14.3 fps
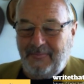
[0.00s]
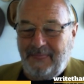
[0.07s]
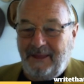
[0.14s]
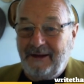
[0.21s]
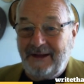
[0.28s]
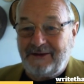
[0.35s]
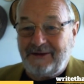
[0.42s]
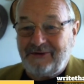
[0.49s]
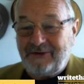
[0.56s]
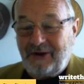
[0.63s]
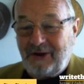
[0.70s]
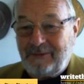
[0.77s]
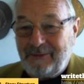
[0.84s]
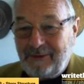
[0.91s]
The next
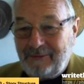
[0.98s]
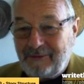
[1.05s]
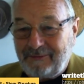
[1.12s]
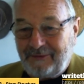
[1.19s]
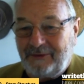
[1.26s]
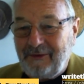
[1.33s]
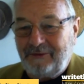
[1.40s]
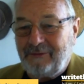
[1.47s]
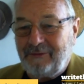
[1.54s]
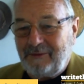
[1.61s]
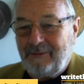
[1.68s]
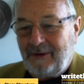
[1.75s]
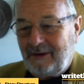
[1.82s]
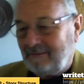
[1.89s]
time we refuse,
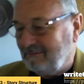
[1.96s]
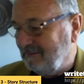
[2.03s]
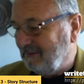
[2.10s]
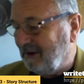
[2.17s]
we might,